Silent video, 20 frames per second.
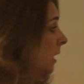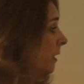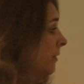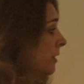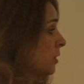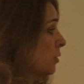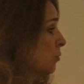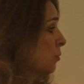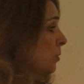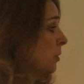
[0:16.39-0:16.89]

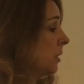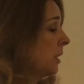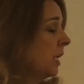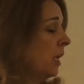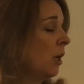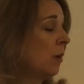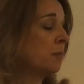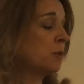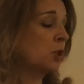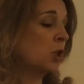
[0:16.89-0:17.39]
This really
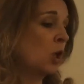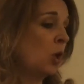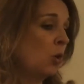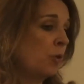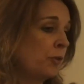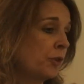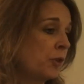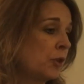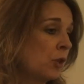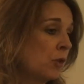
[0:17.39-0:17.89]
helps
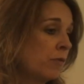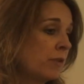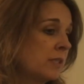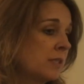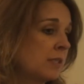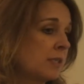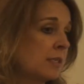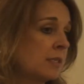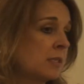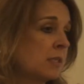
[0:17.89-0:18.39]
coat the nervous
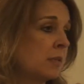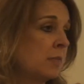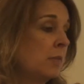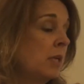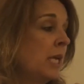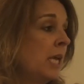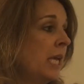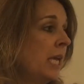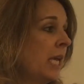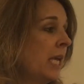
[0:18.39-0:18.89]
system.
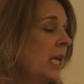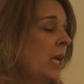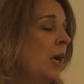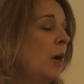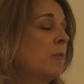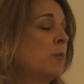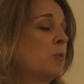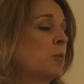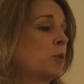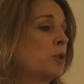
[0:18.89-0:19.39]
It
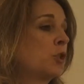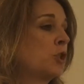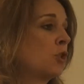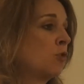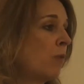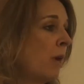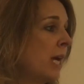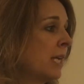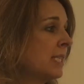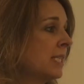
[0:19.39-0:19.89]
helps with
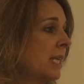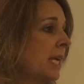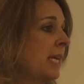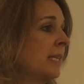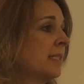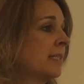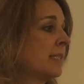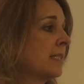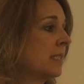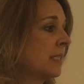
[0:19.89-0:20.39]
stress
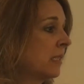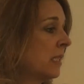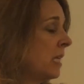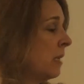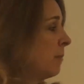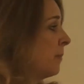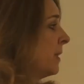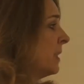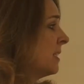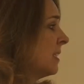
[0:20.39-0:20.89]
and
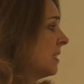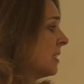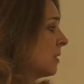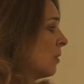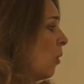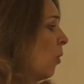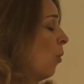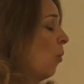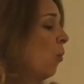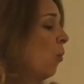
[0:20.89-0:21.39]
sleep. This is